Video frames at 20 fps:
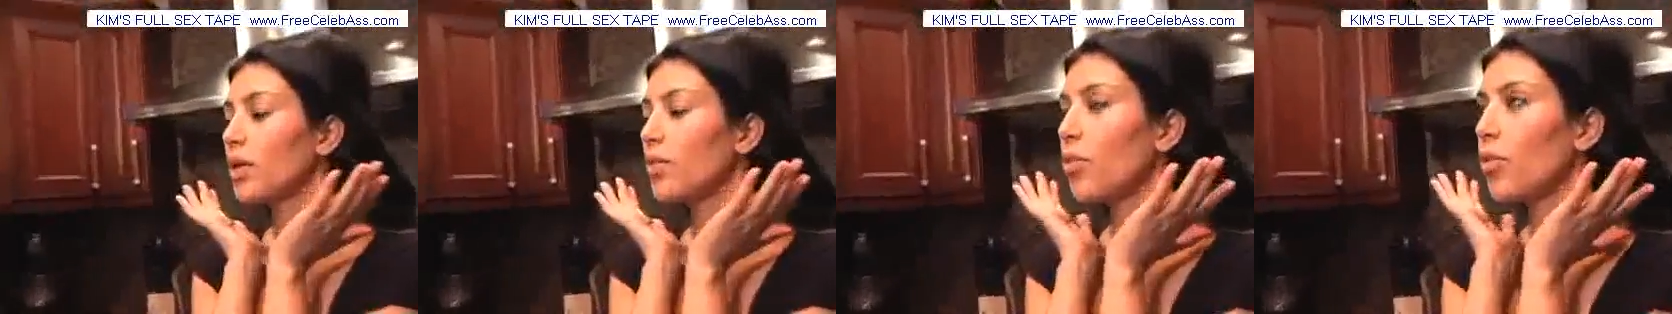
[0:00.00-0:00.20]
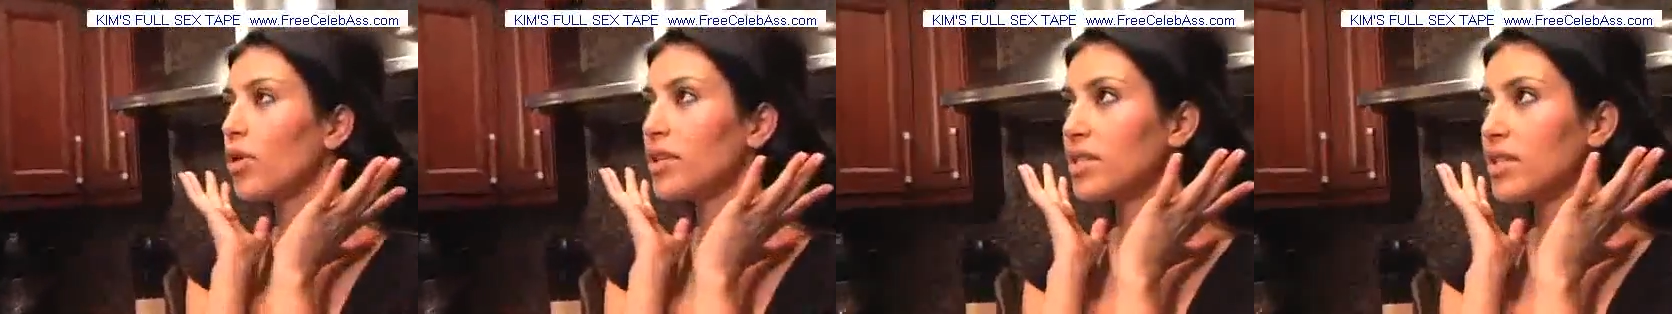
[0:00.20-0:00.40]

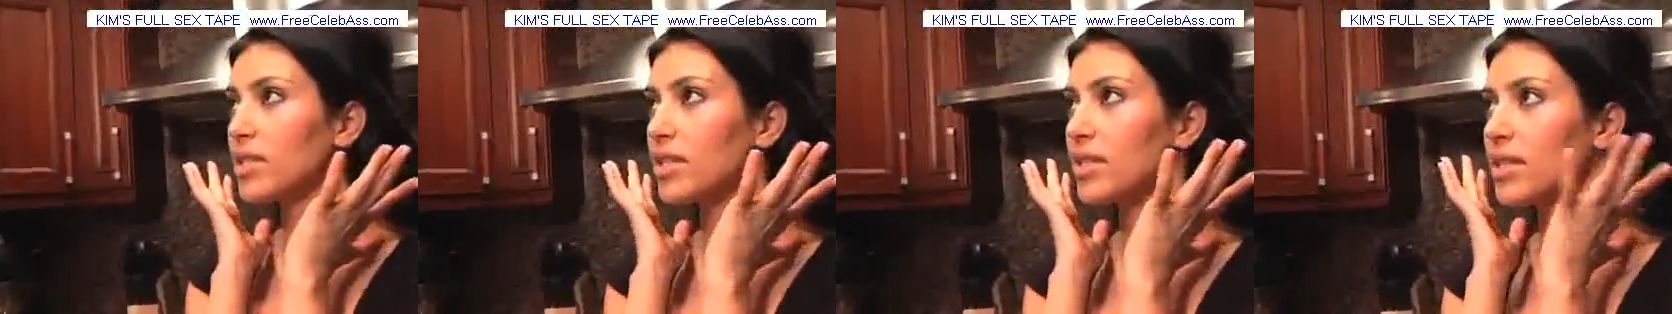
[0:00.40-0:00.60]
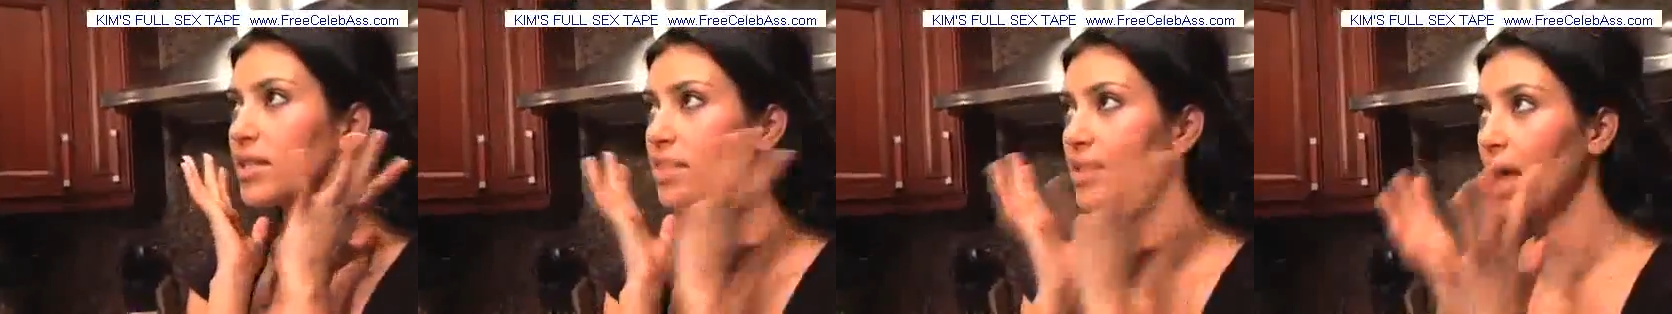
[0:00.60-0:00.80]
important to
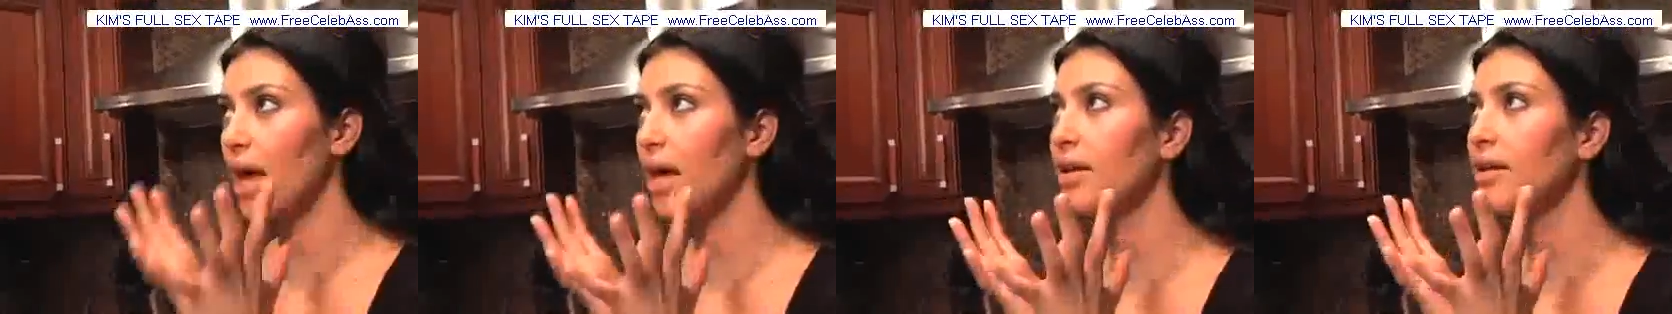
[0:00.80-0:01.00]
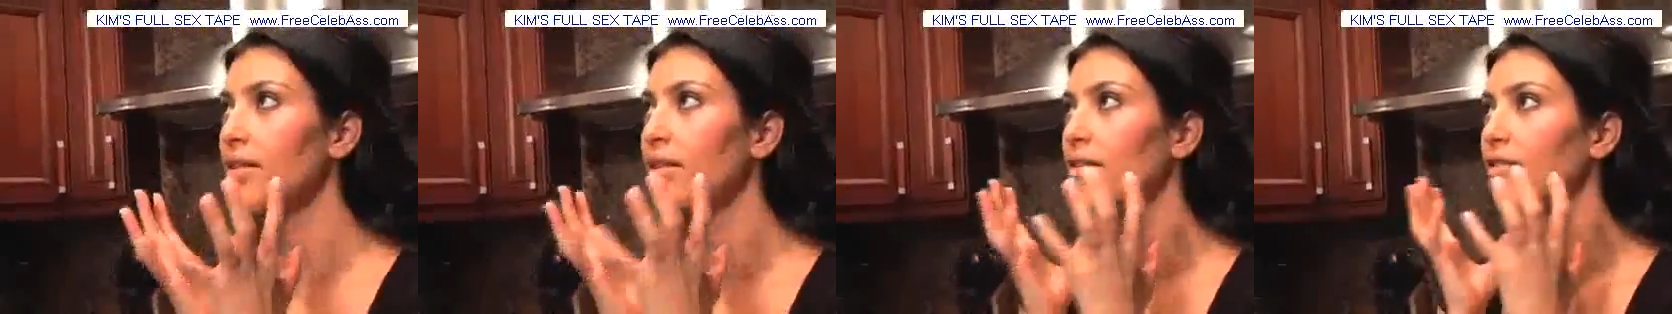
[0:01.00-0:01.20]

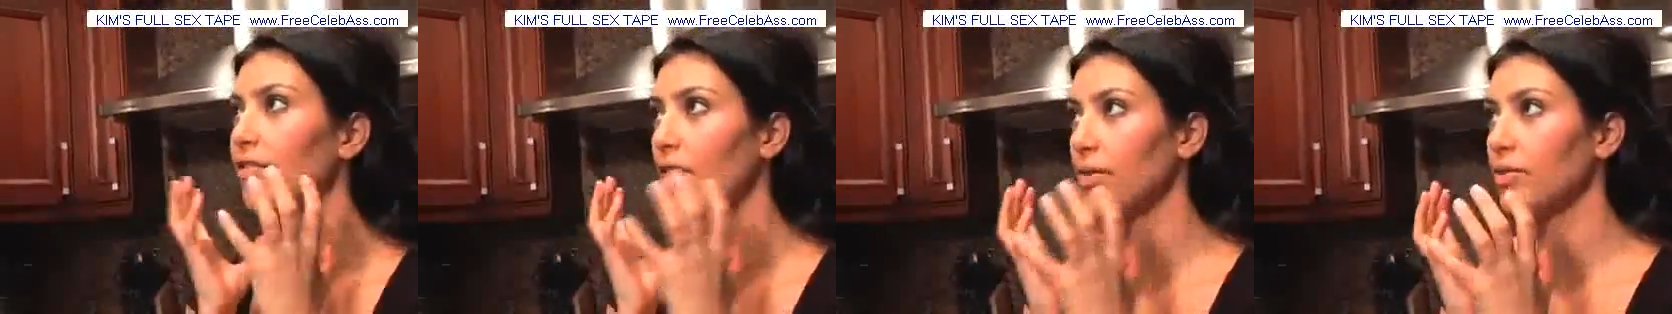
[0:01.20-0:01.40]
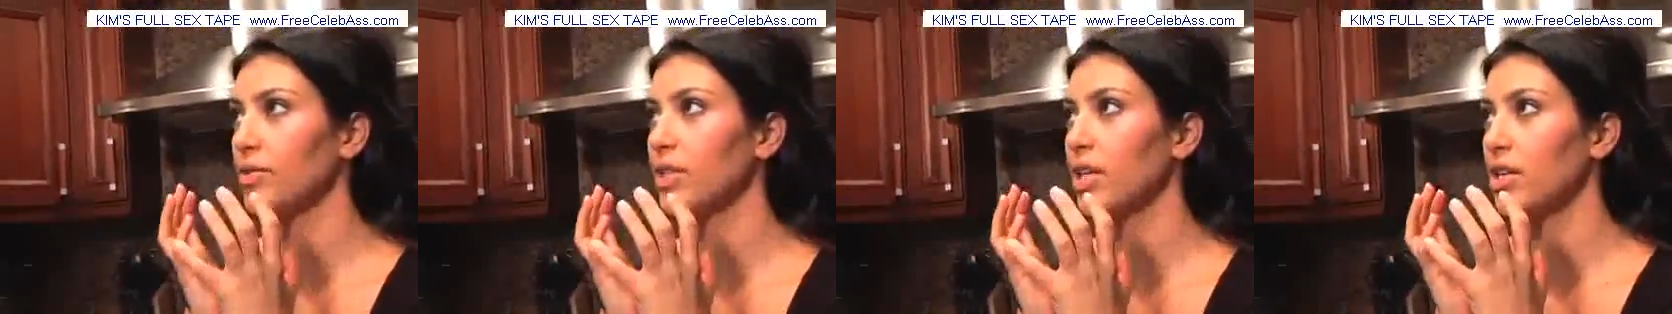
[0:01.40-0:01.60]
set the
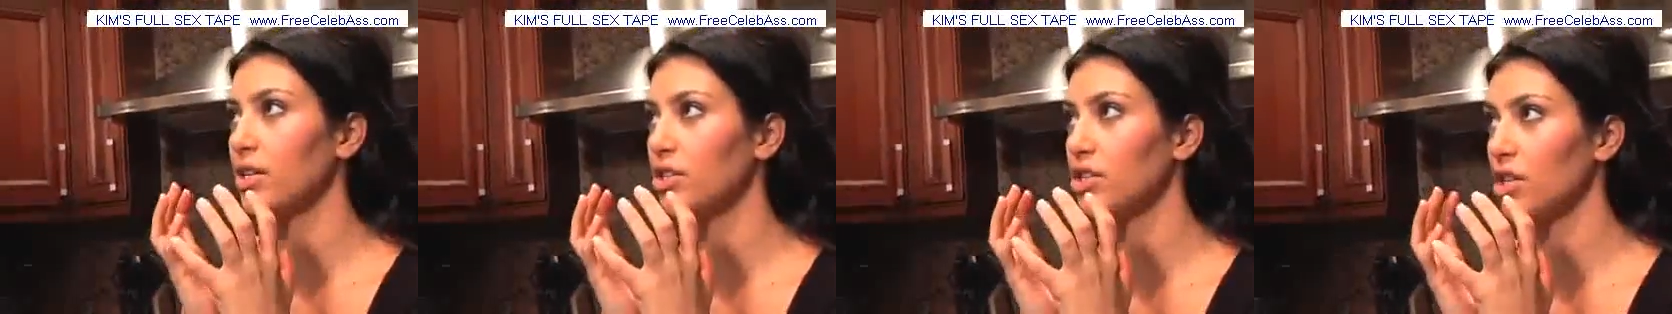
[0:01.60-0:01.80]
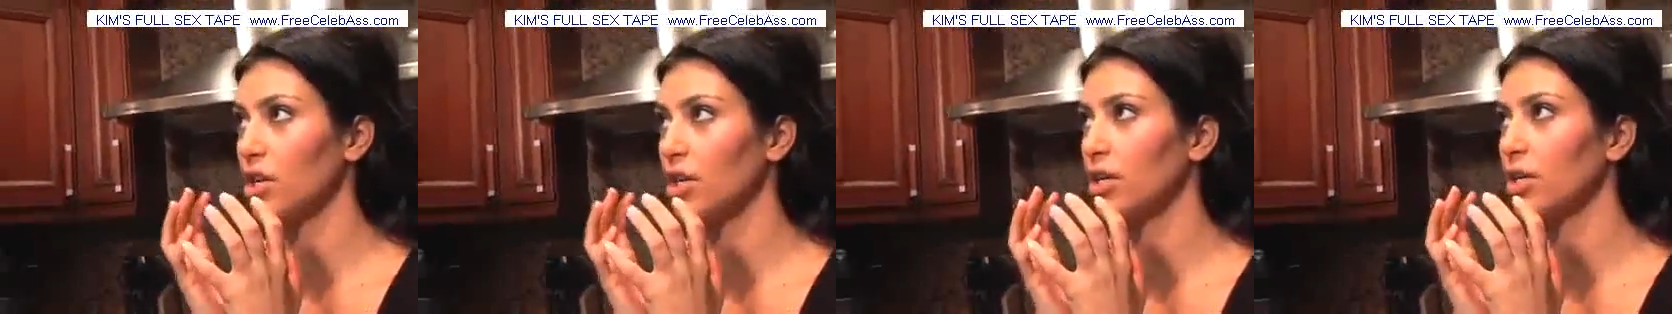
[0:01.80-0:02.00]

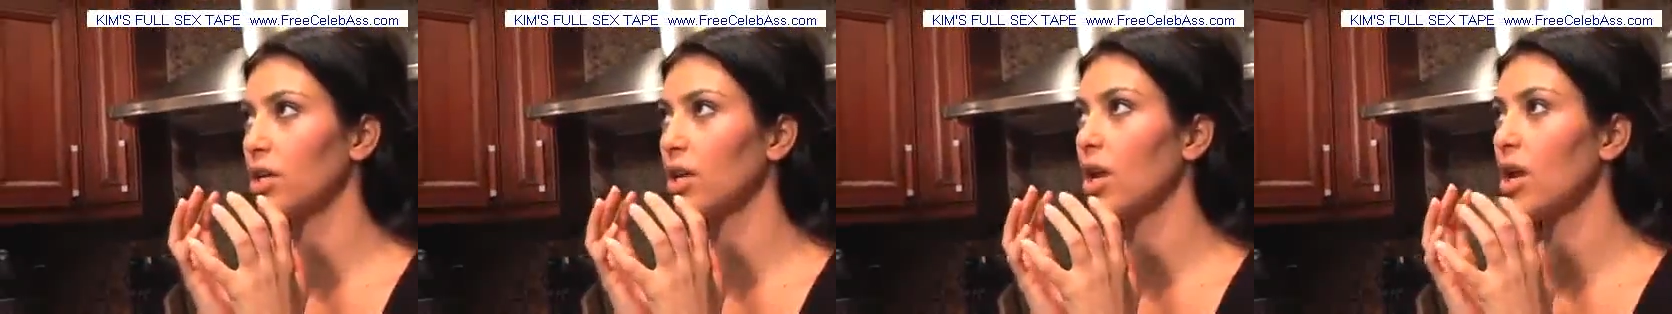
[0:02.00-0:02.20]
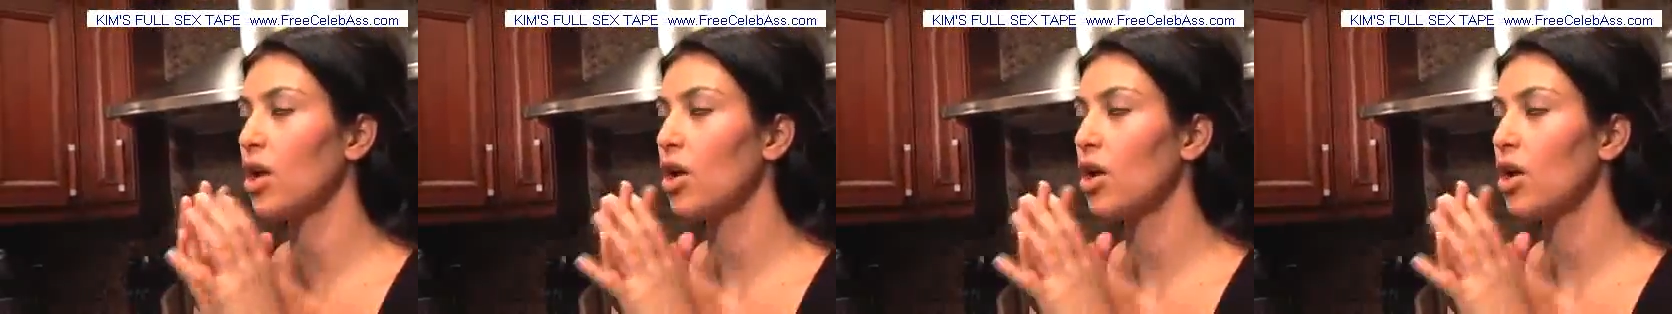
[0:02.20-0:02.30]
foundation. Right.